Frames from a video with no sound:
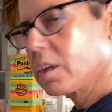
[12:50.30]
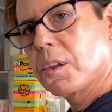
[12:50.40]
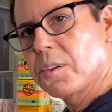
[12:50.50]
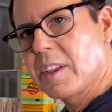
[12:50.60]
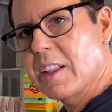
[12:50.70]

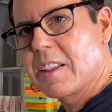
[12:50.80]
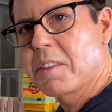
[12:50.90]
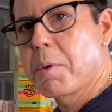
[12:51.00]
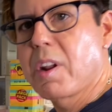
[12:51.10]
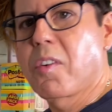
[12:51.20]
You see this
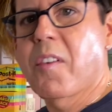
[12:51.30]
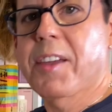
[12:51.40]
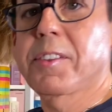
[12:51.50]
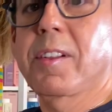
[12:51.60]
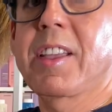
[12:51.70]
beautiful
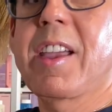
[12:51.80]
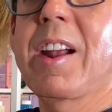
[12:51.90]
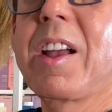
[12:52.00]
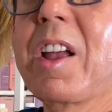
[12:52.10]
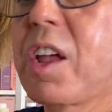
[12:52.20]
vessel in
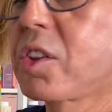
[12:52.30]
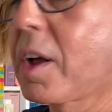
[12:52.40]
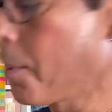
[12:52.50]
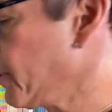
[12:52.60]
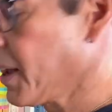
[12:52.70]
here? So
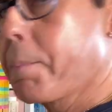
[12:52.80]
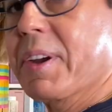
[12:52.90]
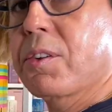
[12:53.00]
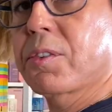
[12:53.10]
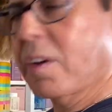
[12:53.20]
I'm taking
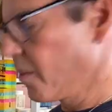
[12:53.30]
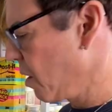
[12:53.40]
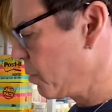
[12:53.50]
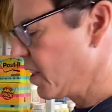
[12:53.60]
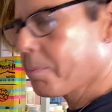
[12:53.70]
pictures of
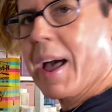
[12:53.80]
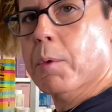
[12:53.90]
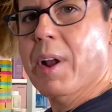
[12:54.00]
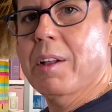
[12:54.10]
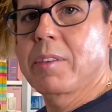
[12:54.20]
with this
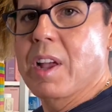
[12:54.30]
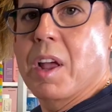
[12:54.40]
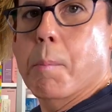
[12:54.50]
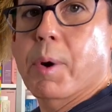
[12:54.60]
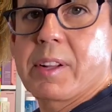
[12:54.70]
background,
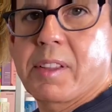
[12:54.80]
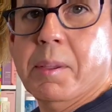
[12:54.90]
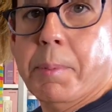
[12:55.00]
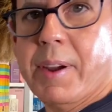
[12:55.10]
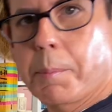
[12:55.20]
but it
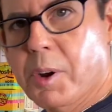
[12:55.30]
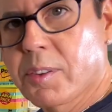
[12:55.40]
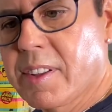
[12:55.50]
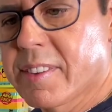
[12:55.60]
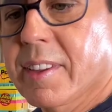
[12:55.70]
disappeared
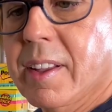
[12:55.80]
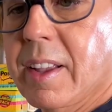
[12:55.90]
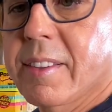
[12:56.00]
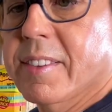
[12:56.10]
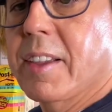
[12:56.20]
because it's
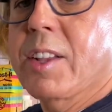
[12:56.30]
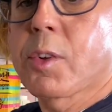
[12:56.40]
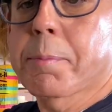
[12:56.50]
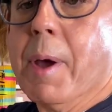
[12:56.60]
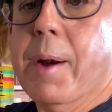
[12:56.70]
it's it's
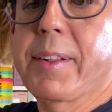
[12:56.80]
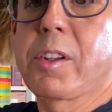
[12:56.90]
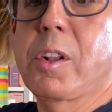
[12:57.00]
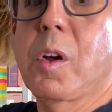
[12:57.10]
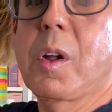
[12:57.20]
transparent,
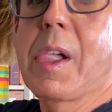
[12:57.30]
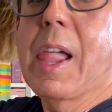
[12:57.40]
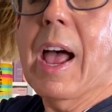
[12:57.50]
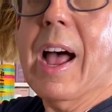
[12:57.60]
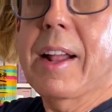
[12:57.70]
you know?
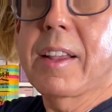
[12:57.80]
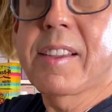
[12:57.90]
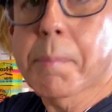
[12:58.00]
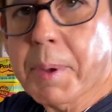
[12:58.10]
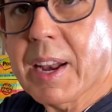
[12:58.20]
And
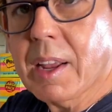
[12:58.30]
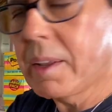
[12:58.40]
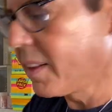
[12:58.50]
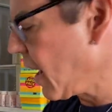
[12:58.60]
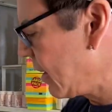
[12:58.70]
it's a pity
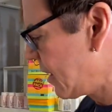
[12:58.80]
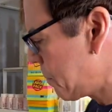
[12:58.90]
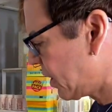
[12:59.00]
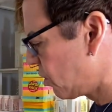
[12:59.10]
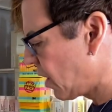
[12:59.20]
that the
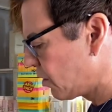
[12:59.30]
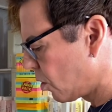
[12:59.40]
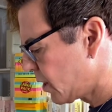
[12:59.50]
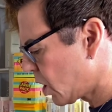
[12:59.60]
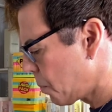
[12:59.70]
pictures aren't
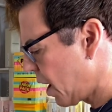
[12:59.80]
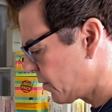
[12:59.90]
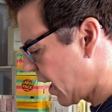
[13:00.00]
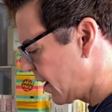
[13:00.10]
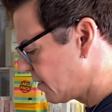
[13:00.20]
gonna come out
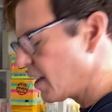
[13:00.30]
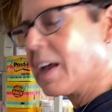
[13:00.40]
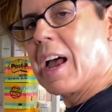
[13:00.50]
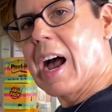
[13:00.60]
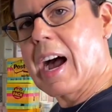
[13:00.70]
nice.
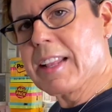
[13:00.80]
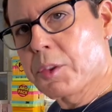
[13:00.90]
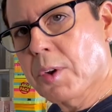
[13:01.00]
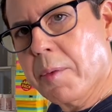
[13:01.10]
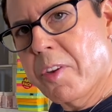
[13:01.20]
And I
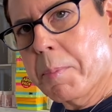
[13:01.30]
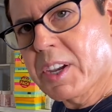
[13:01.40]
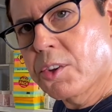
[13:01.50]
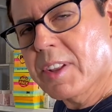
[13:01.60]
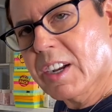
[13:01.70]
took a few
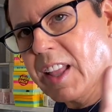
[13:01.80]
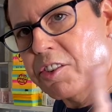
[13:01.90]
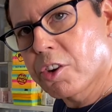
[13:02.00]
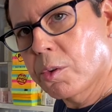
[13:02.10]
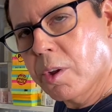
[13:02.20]
pictures I'm gonna
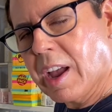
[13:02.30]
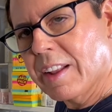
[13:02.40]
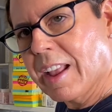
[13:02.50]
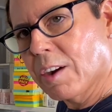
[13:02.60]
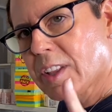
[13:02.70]
show
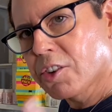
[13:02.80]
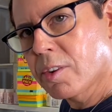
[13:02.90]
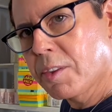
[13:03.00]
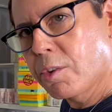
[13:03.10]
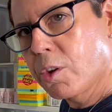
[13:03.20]
and I'm gonna
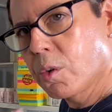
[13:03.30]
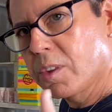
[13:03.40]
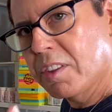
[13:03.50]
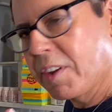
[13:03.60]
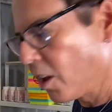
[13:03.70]
show them to you in
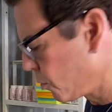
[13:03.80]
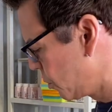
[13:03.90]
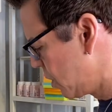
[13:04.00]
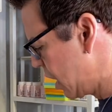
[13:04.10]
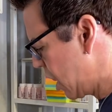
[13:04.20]
this video
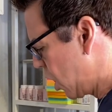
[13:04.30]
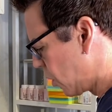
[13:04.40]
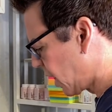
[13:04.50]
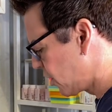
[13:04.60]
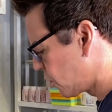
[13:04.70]
too. Okay,